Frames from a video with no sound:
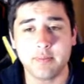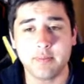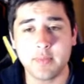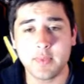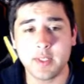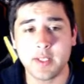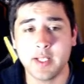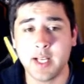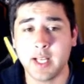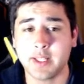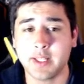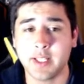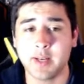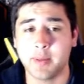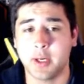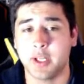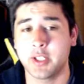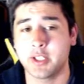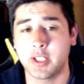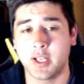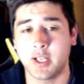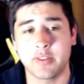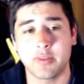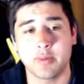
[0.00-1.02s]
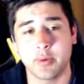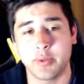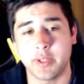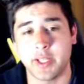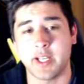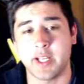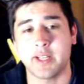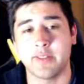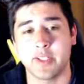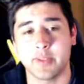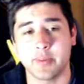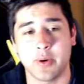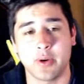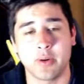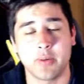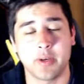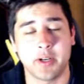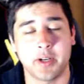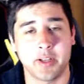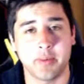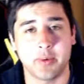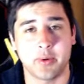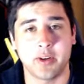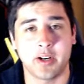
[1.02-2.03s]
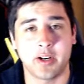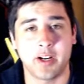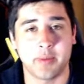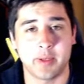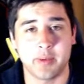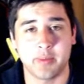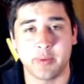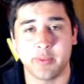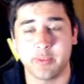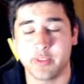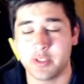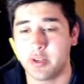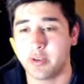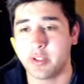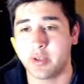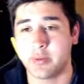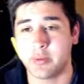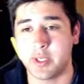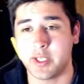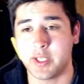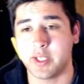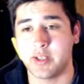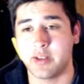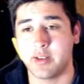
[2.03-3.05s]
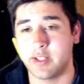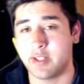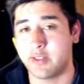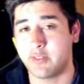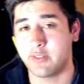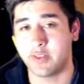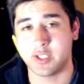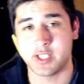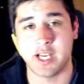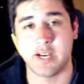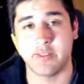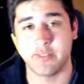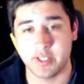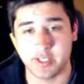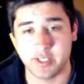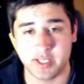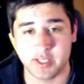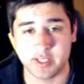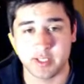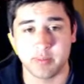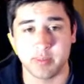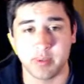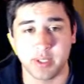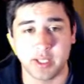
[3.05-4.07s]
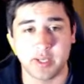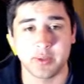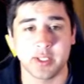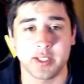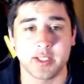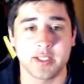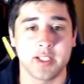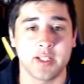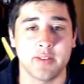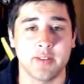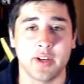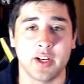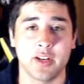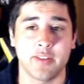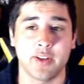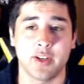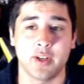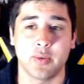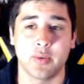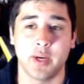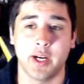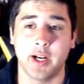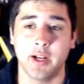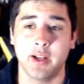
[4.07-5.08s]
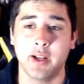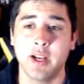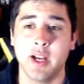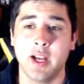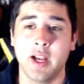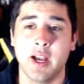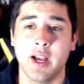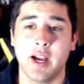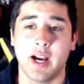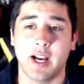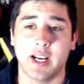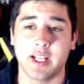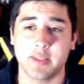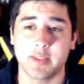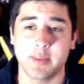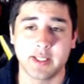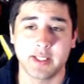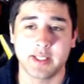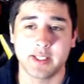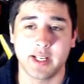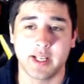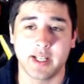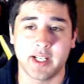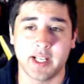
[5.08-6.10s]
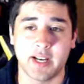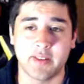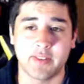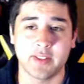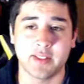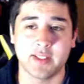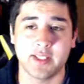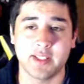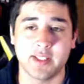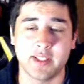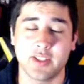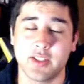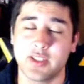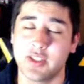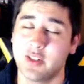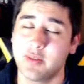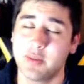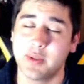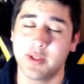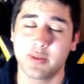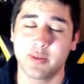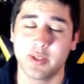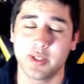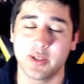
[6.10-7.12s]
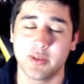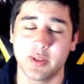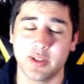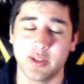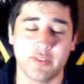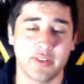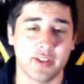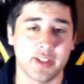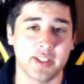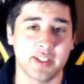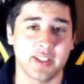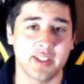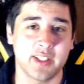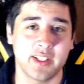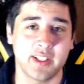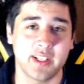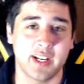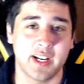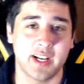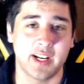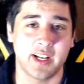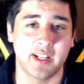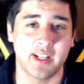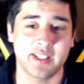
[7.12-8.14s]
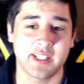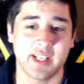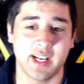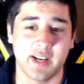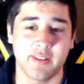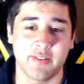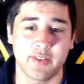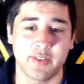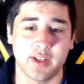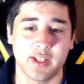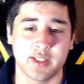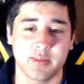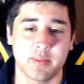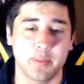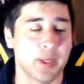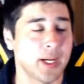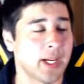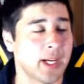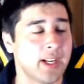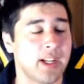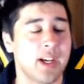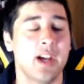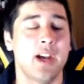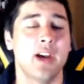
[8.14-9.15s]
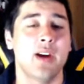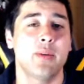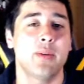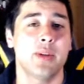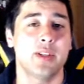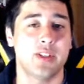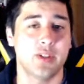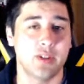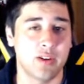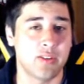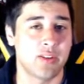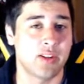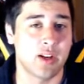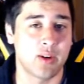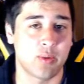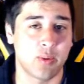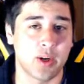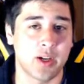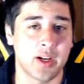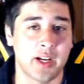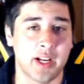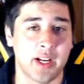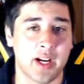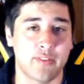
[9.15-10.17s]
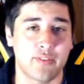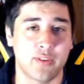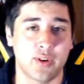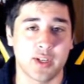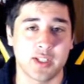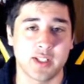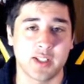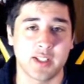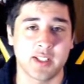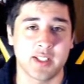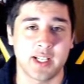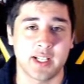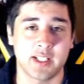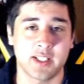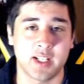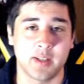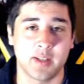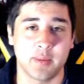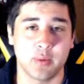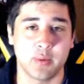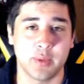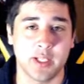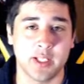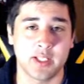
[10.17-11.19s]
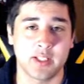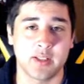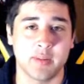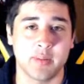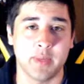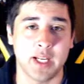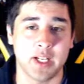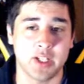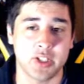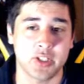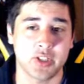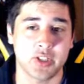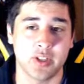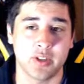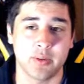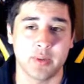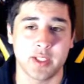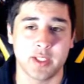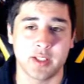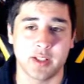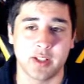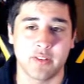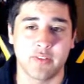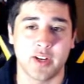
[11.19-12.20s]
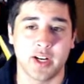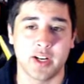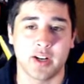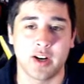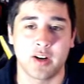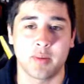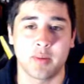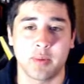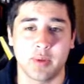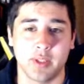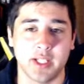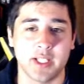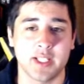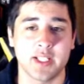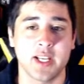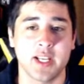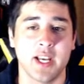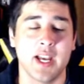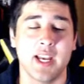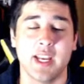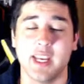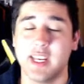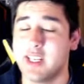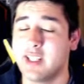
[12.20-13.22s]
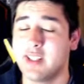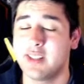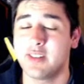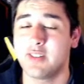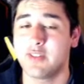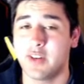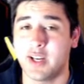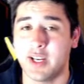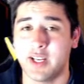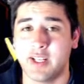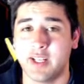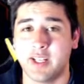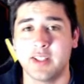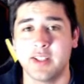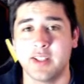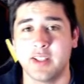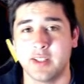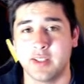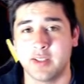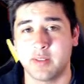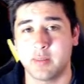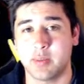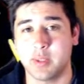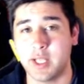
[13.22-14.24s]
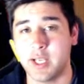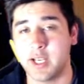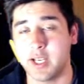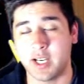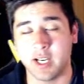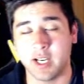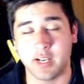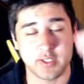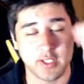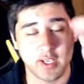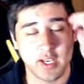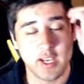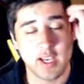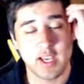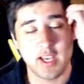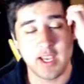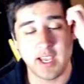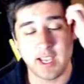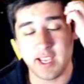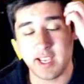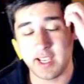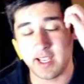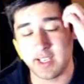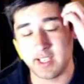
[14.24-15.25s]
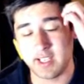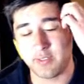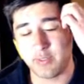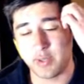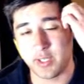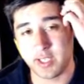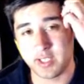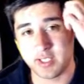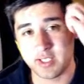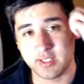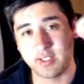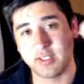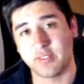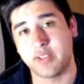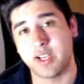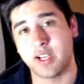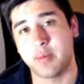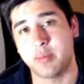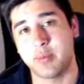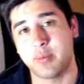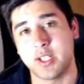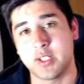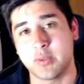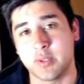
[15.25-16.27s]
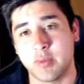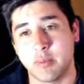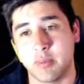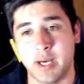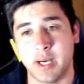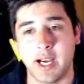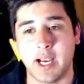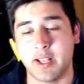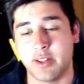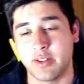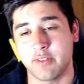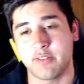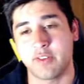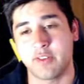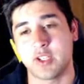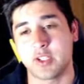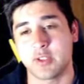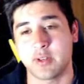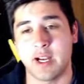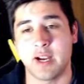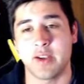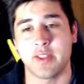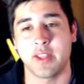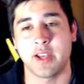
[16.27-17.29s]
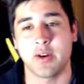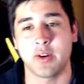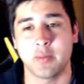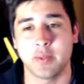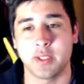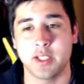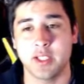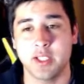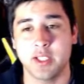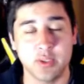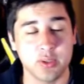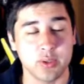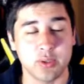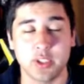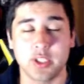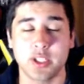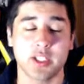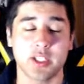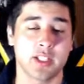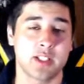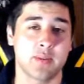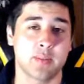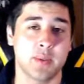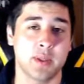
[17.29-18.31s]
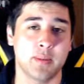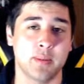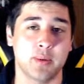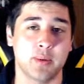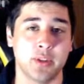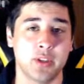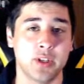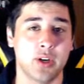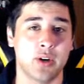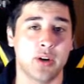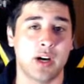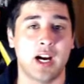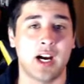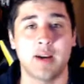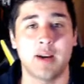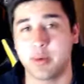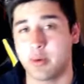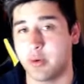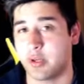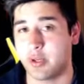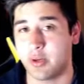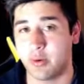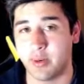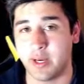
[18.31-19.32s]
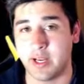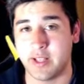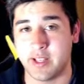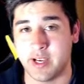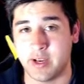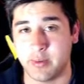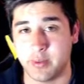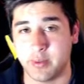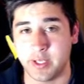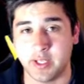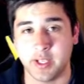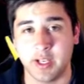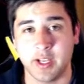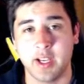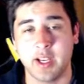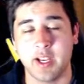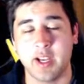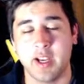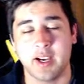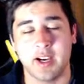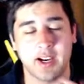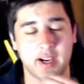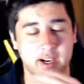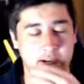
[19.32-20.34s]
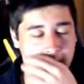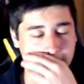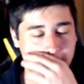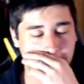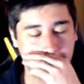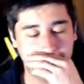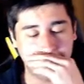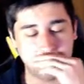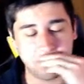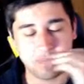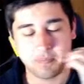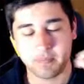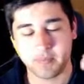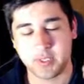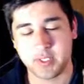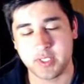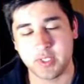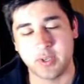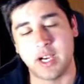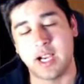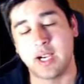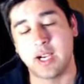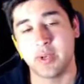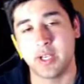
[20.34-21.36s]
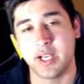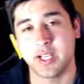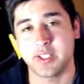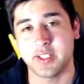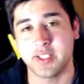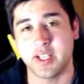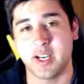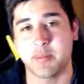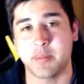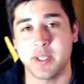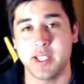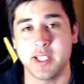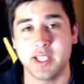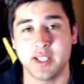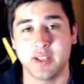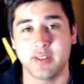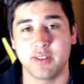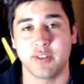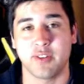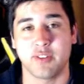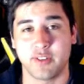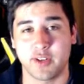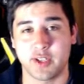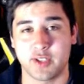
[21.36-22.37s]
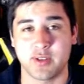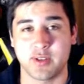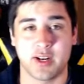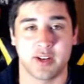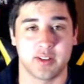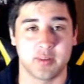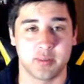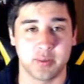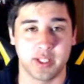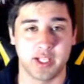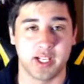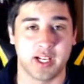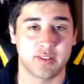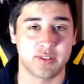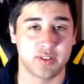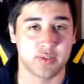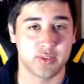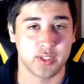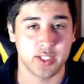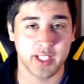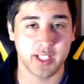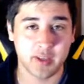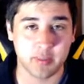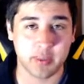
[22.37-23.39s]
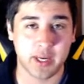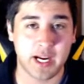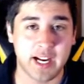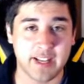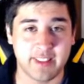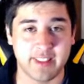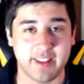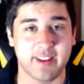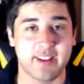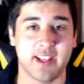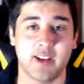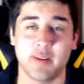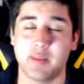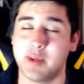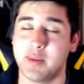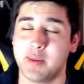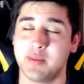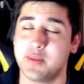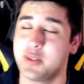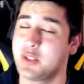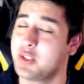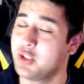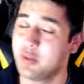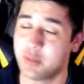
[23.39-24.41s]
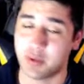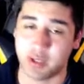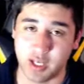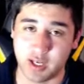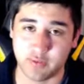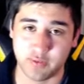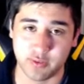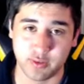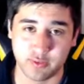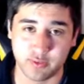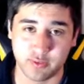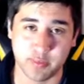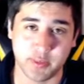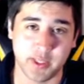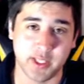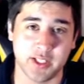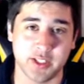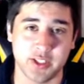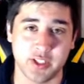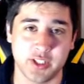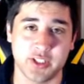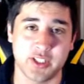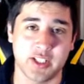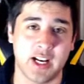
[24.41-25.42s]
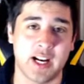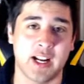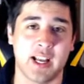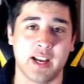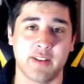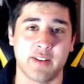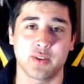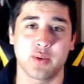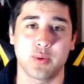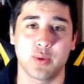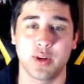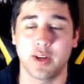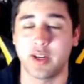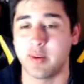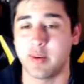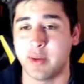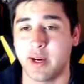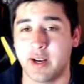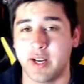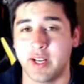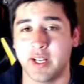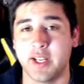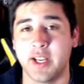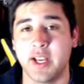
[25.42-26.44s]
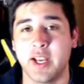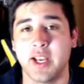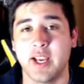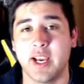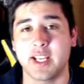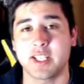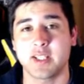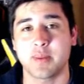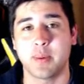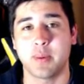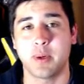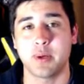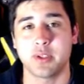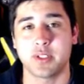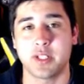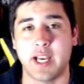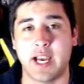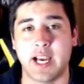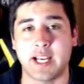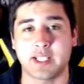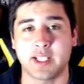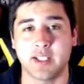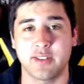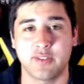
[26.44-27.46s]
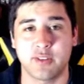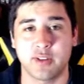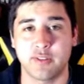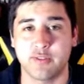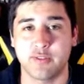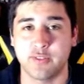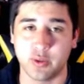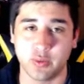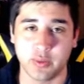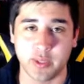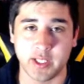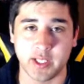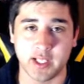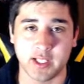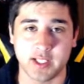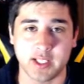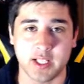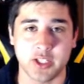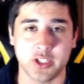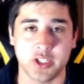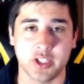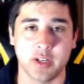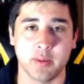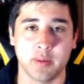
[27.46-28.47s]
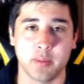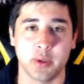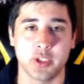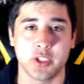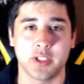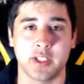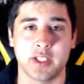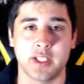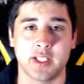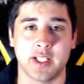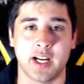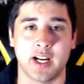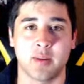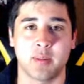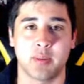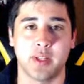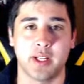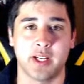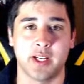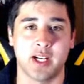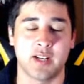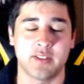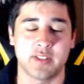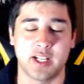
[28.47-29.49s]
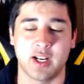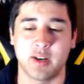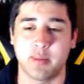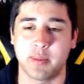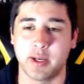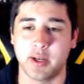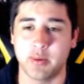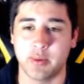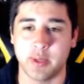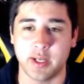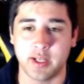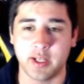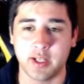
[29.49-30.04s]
Not that I'm uncomfortable with any of these Pokemon anymore. I mean, we've shown that we can, in the first half of the season, play with this team very well. I expect the second half of the season should be a really fun time for us, but we do have a lot of work cut out for us in these next couple of weeks to make sure that we solidify our place in the playoffs. And if we can solidify a place with a bye in the first round, that would be huge, because as people know, I'm going away that week. So I will actually not be here for the first round of the playoffs. So if we can get a bye there, that'd be super helpful for me to just not have to worry about it, as opposed to asking for a full week extension and pushing the entire playoffs out by a week.